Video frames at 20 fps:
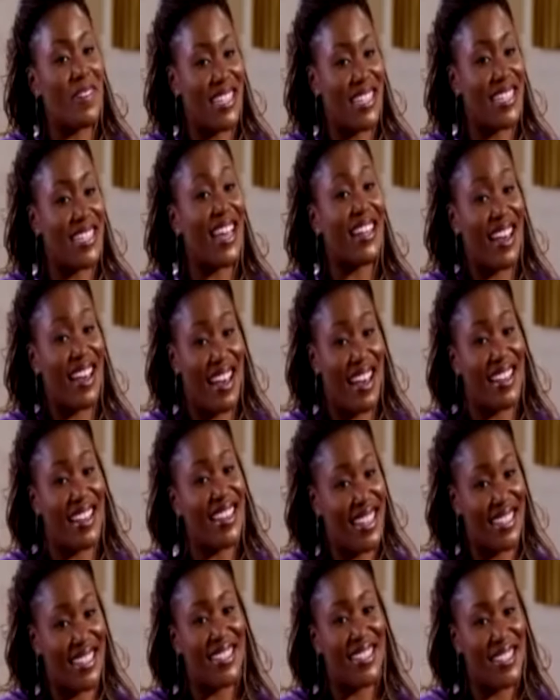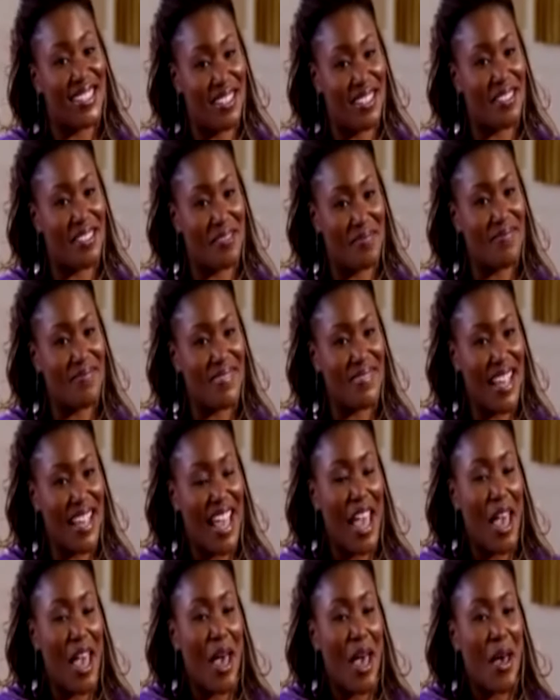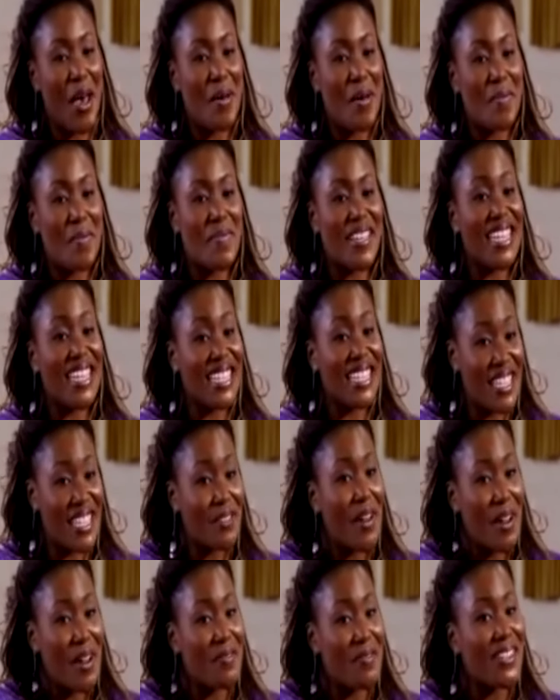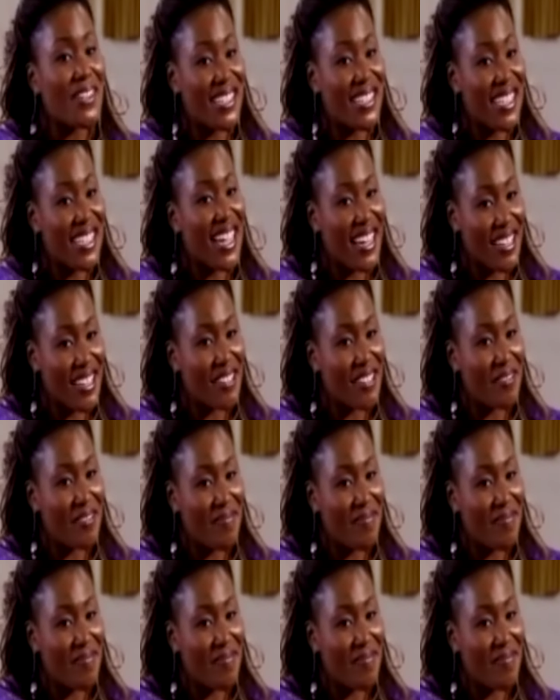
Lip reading: want me to say a lot of things to you, but this is what I want to say to